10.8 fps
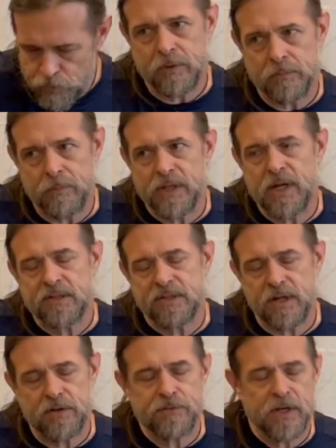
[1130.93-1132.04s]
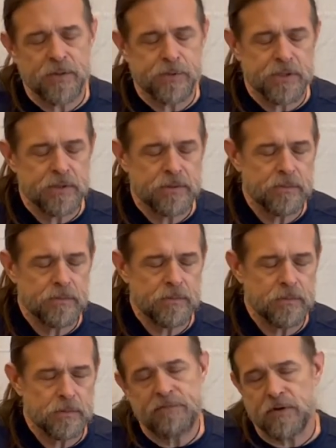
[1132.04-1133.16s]
And my dad's side of the family,
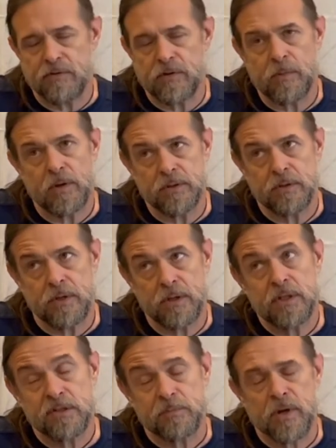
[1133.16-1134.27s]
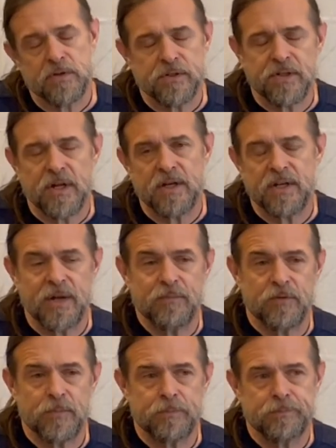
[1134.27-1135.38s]
half of them on his mother's side came
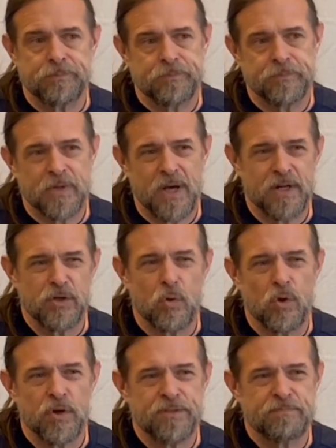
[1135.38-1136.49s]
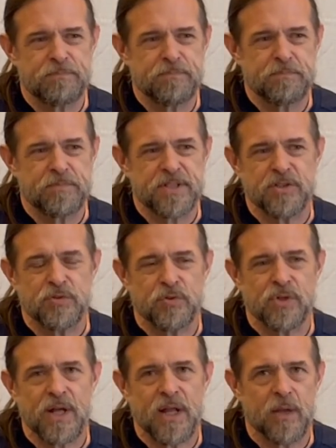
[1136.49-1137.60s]
from kind of north
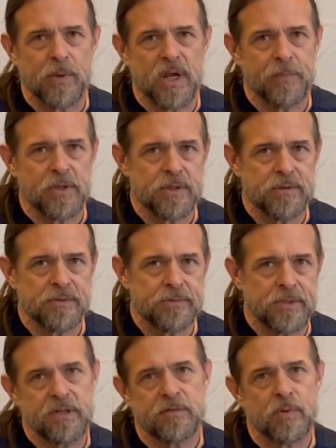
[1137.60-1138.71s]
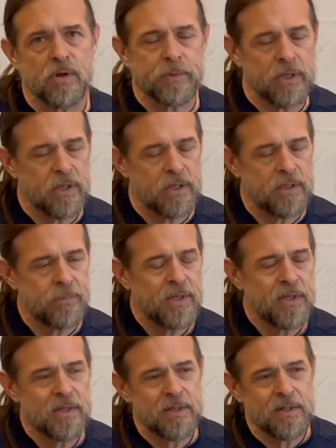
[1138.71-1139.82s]
central Alabama, east of Birmingham.
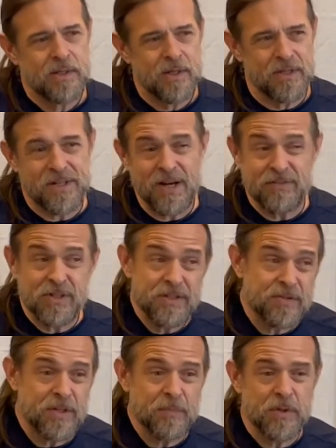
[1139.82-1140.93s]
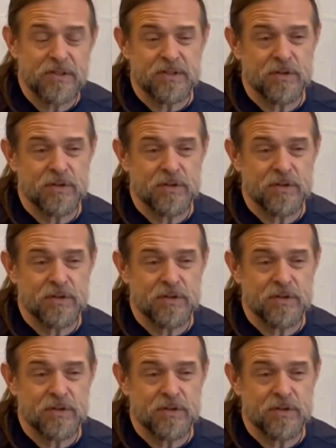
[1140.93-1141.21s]
It's kind of an interesting place to